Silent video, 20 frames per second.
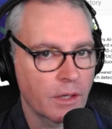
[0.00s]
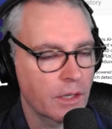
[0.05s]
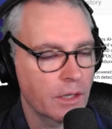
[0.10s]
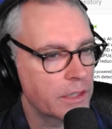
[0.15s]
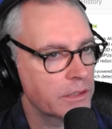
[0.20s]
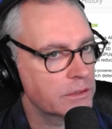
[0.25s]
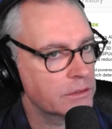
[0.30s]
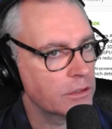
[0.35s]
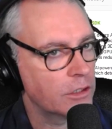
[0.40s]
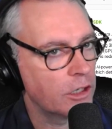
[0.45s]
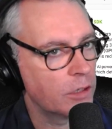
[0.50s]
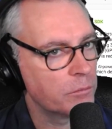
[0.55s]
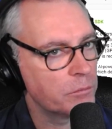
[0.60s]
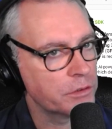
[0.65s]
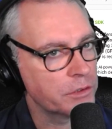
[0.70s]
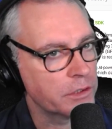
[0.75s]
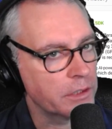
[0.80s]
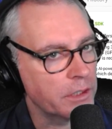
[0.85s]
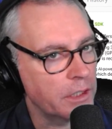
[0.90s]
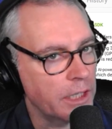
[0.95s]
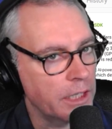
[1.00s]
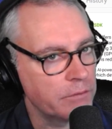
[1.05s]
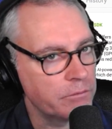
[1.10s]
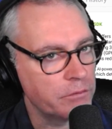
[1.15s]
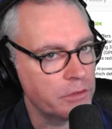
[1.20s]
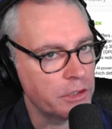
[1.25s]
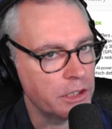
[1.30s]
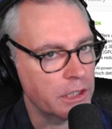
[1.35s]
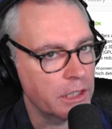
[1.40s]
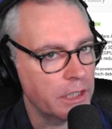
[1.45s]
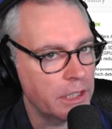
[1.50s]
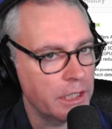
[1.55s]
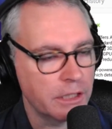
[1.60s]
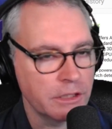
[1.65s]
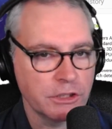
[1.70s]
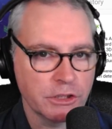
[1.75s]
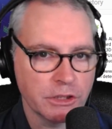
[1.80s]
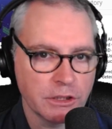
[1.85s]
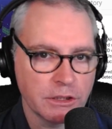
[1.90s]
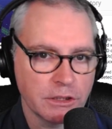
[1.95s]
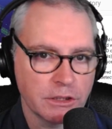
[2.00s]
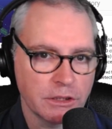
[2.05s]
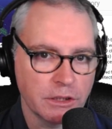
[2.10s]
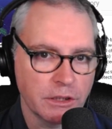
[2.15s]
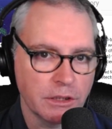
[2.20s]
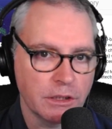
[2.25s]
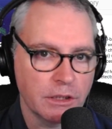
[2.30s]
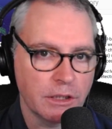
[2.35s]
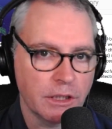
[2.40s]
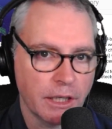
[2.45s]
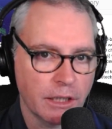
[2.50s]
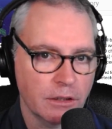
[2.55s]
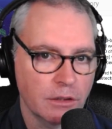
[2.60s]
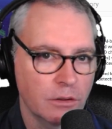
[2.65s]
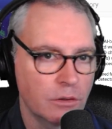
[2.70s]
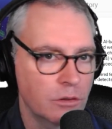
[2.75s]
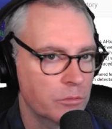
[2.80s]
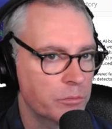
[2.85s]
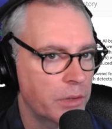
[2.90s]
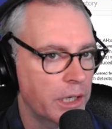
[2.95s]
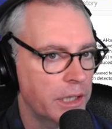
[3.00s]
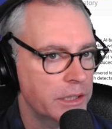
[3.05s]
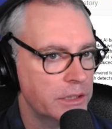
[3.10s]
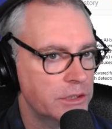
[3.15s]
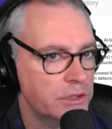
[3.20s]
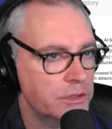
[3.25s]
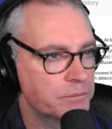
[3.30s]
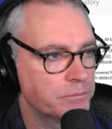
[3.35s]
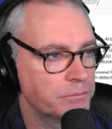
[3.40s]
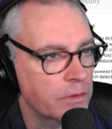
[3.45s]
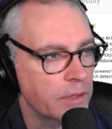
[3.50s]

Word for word: Okay, so I'm on the Nvidia N G C catalog page,